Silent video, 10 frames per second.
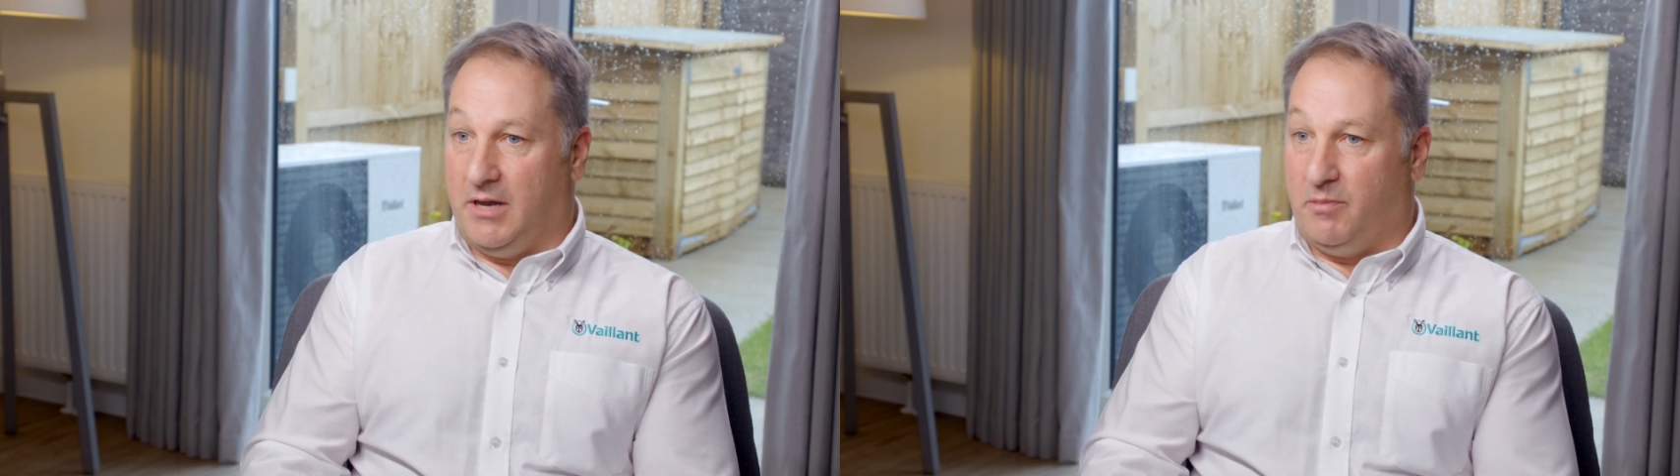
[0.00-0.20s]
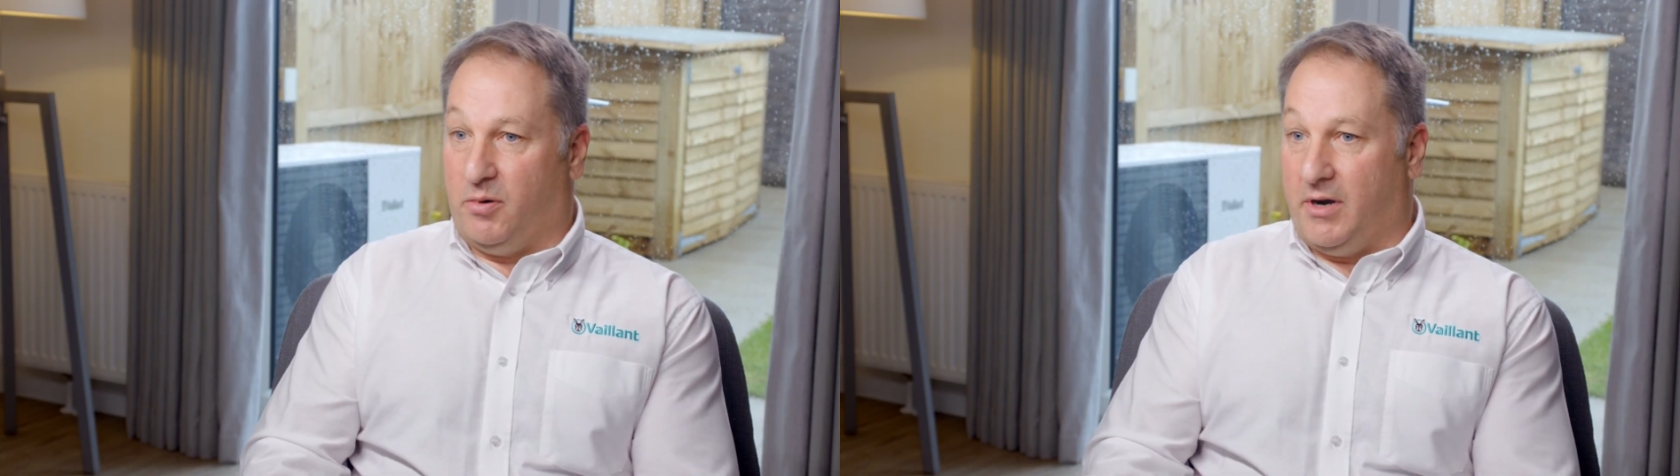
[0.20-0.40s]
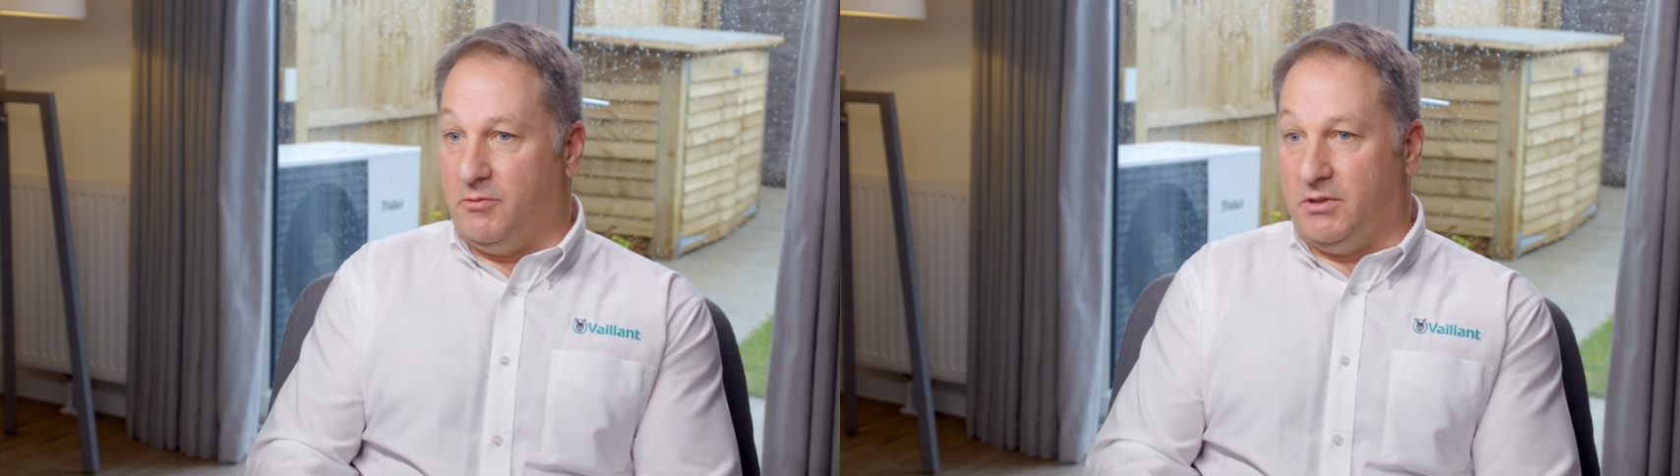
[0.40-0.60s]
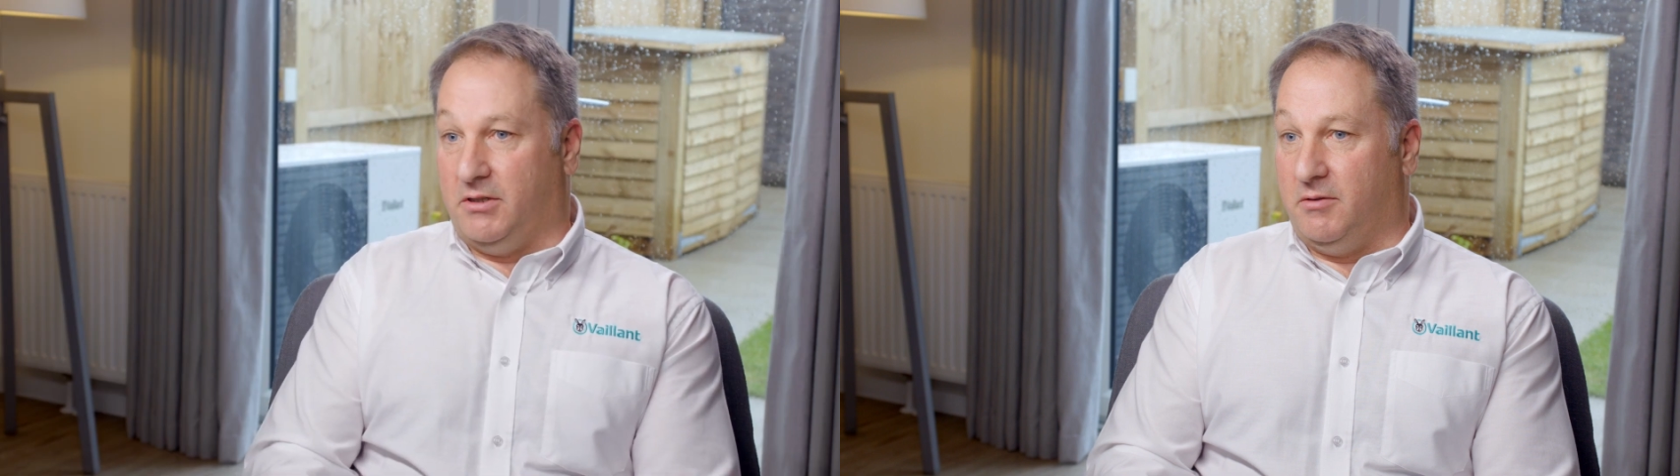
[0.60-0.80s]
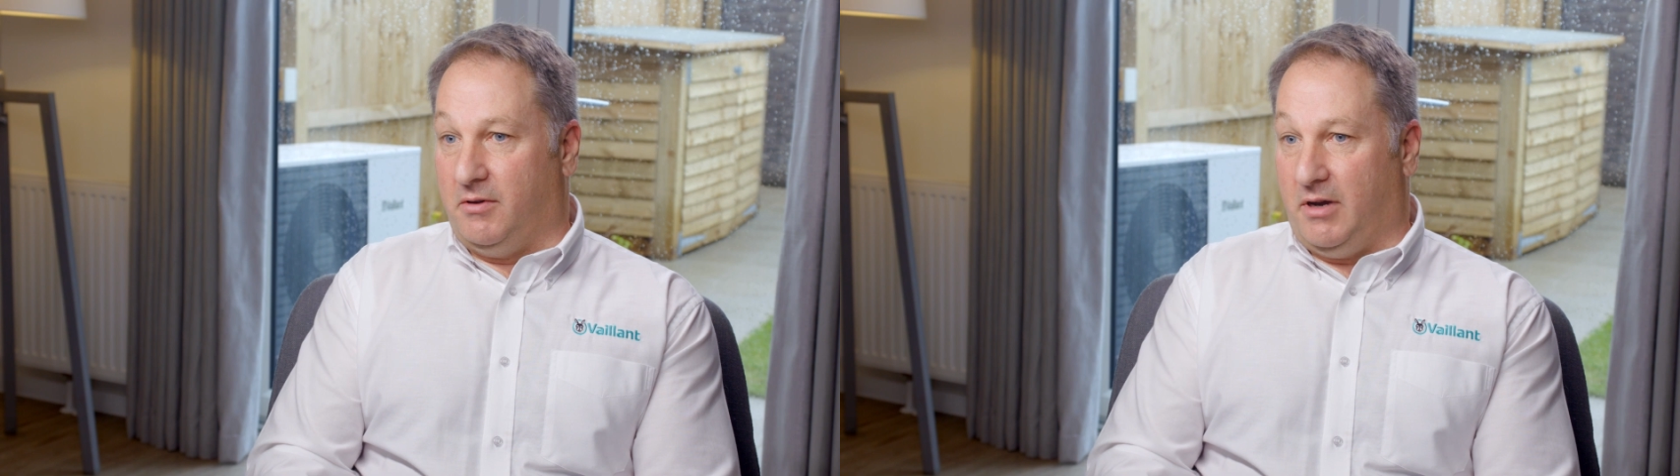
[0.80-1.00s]
I'm proud
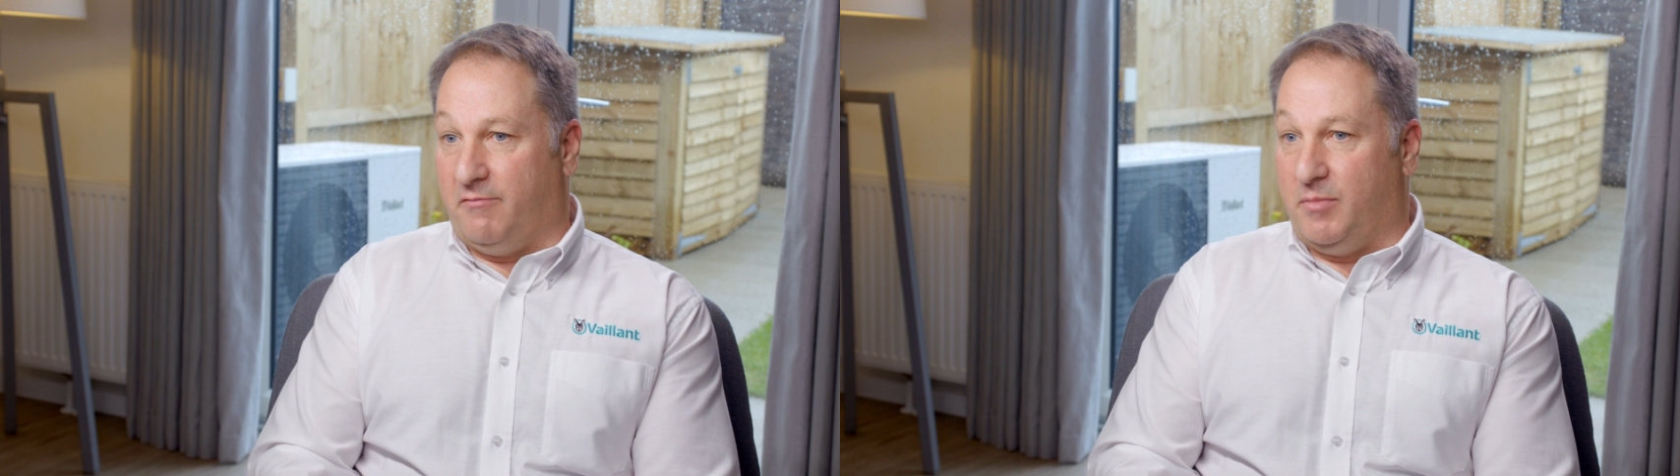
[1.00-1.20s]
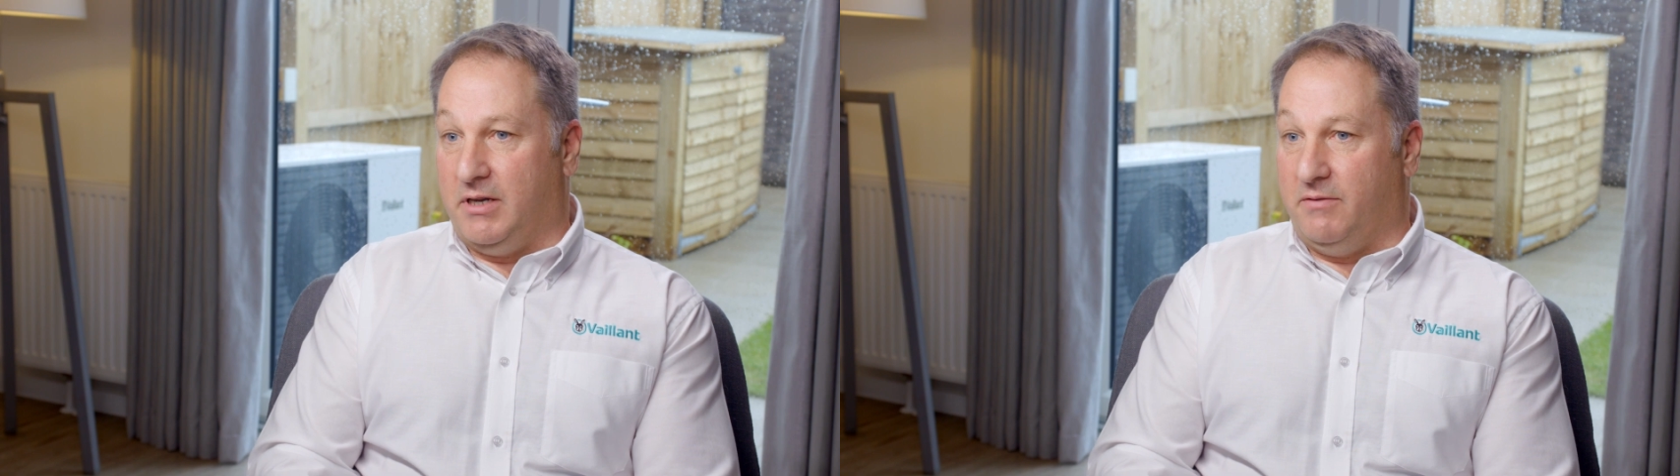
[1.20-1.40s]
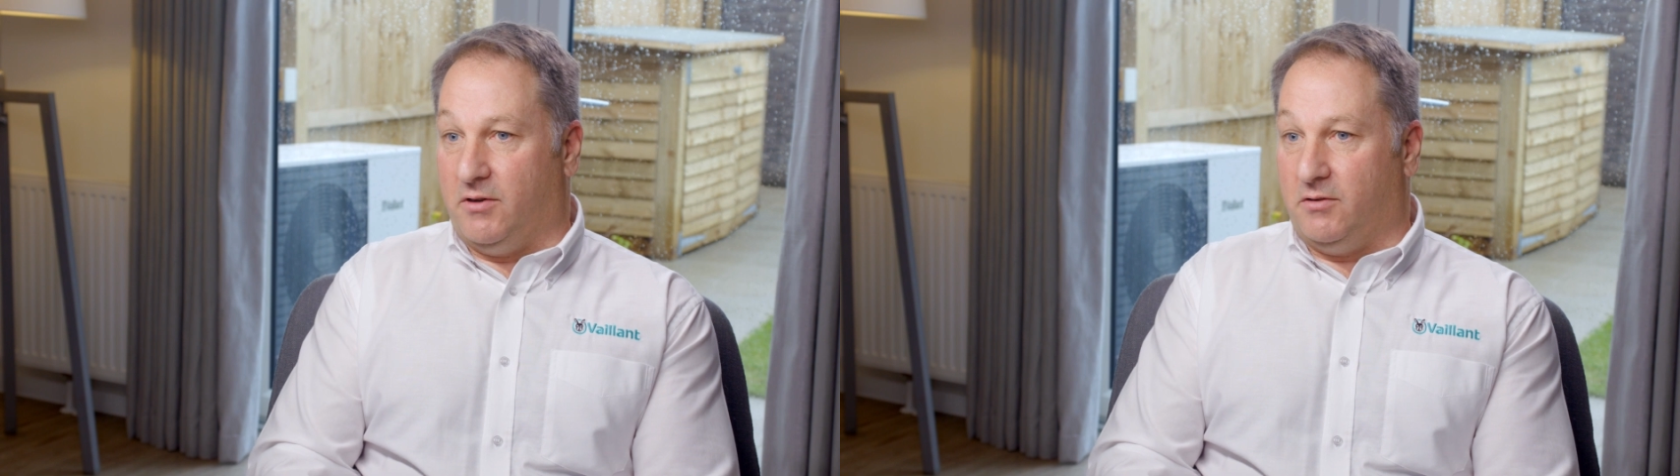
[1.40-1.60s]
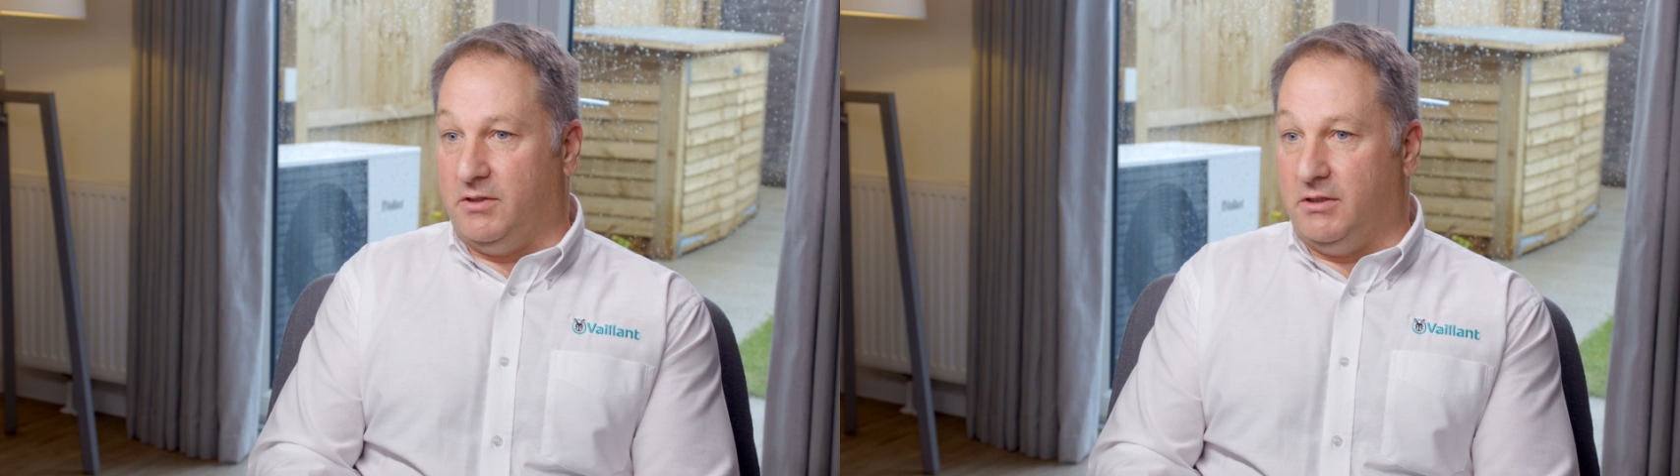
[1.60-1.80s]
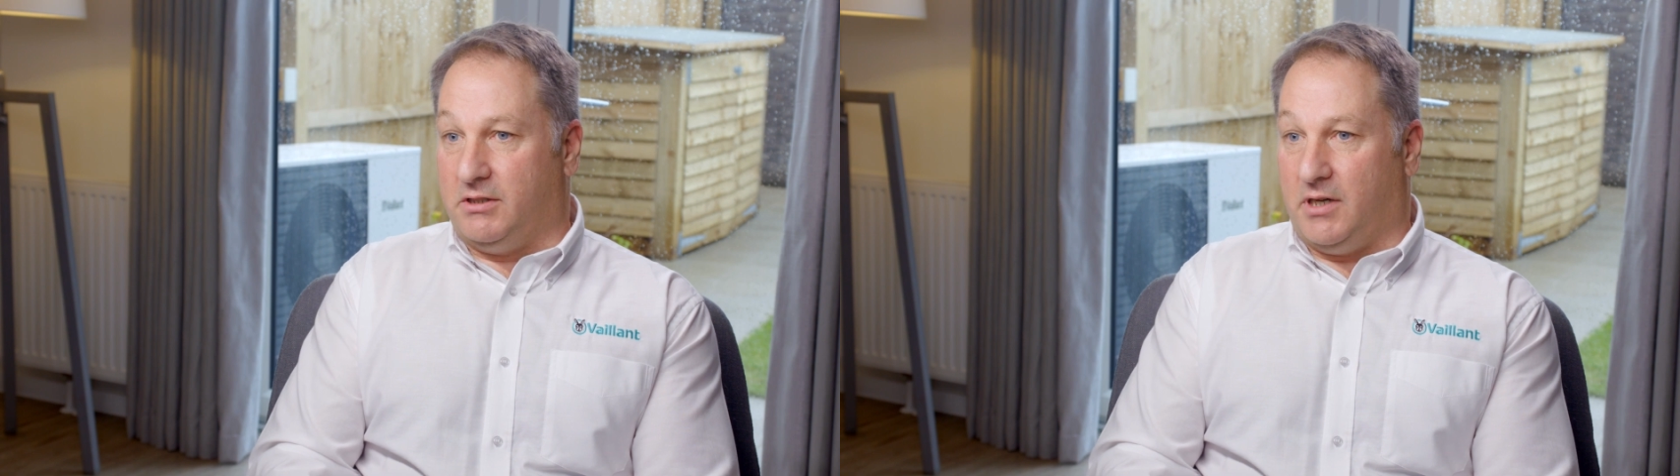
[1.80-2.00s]
to have been involved
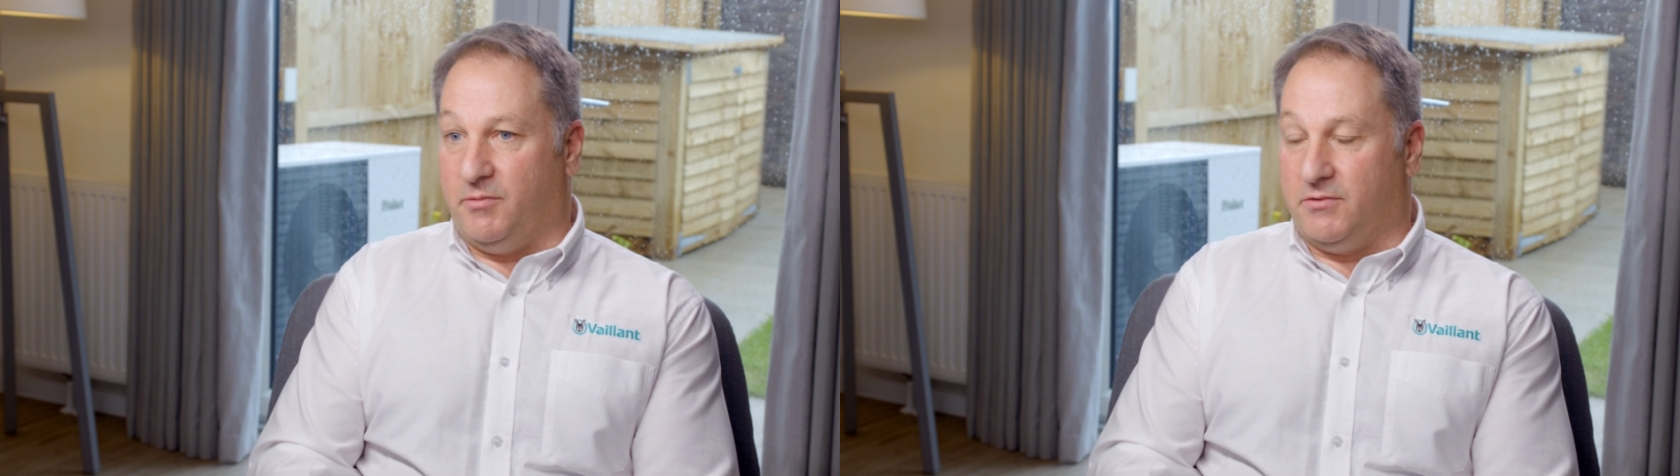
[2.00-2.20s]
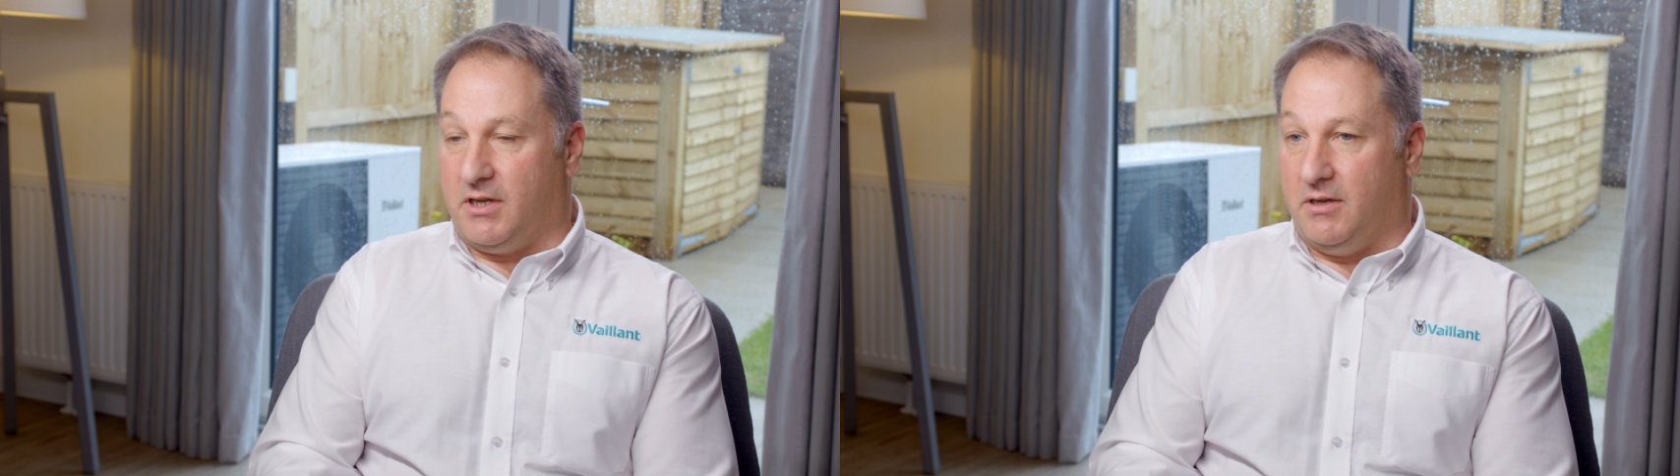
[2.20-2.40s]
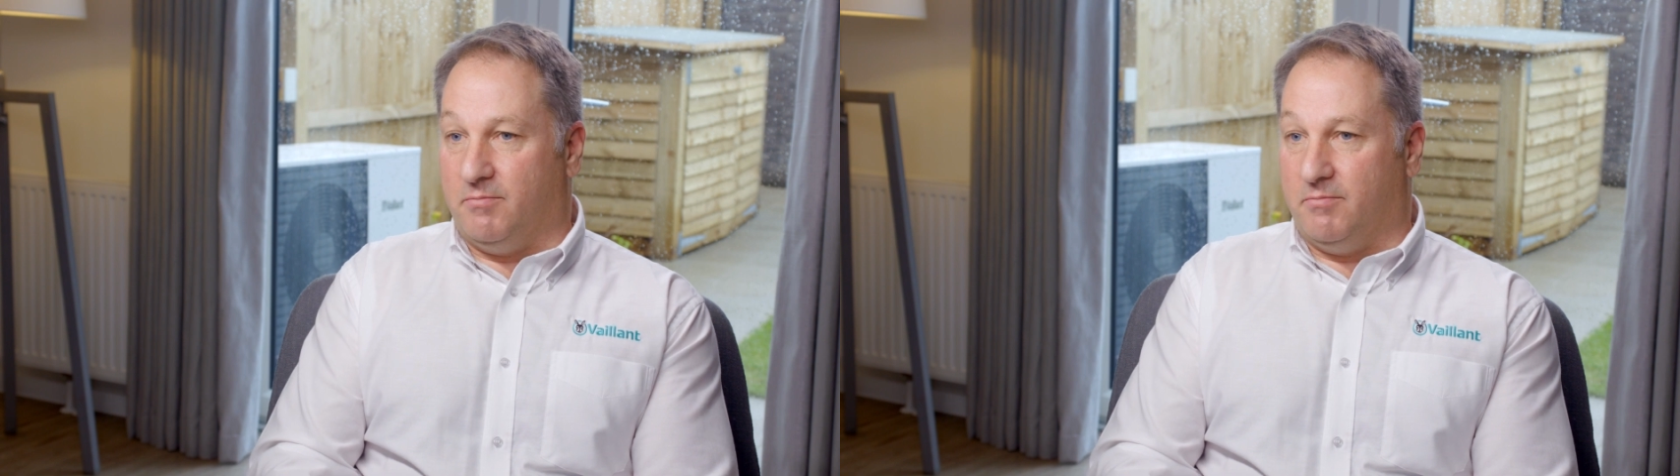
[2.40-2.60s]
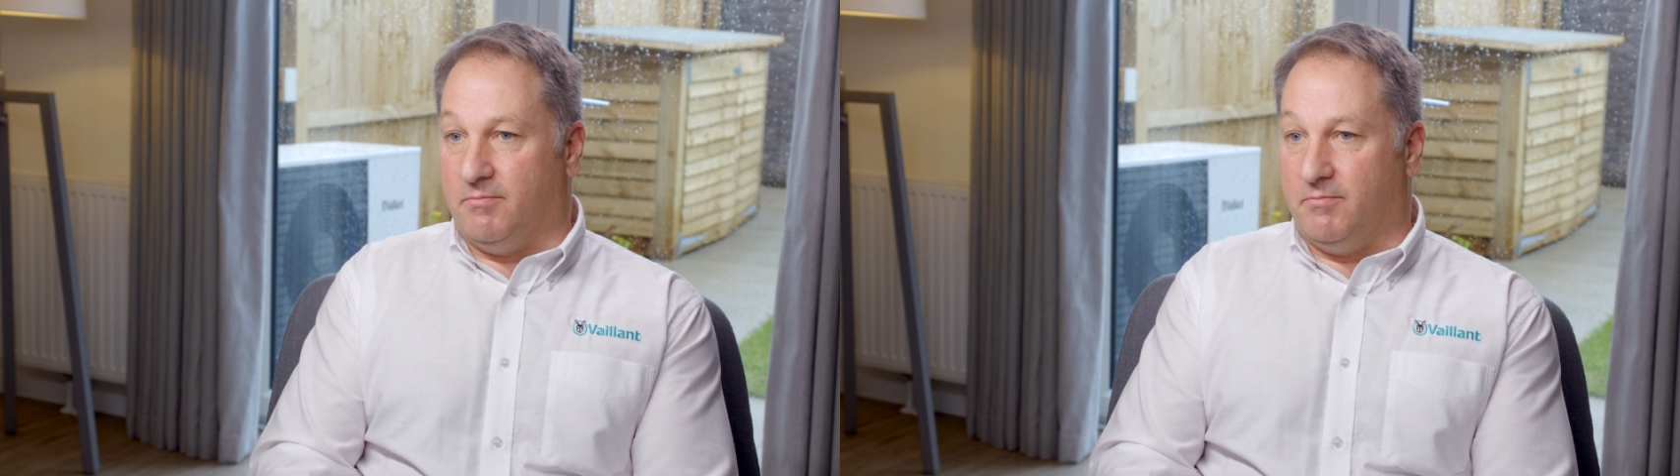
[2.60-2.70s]
in this type of scheme.